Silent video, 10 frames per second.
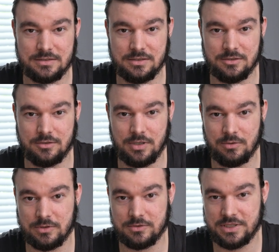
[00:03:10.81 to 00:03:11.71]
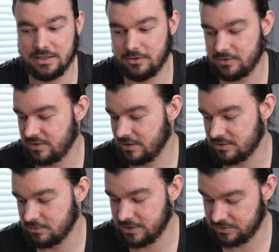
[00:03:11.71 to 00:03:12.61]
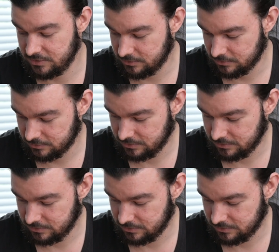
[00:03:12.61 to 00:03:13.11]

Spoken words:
So I want to share those things with you.